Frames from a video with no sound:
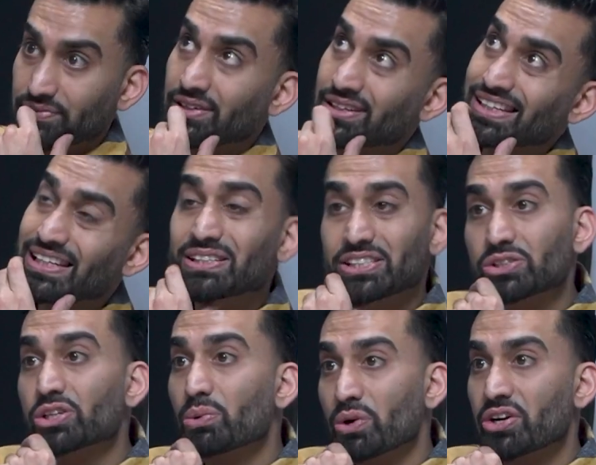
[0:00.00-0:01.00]
is this
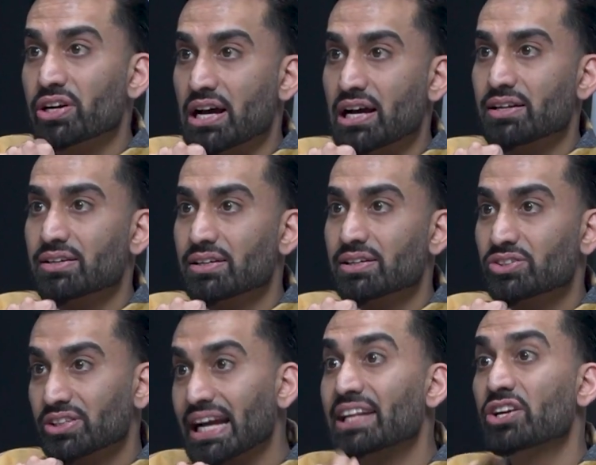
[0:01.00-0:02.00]
going to work or not?
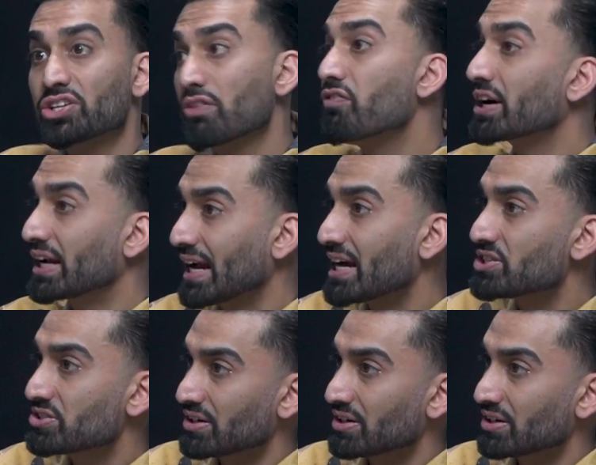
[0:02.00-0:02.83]
So yeah, there's your fucking answer.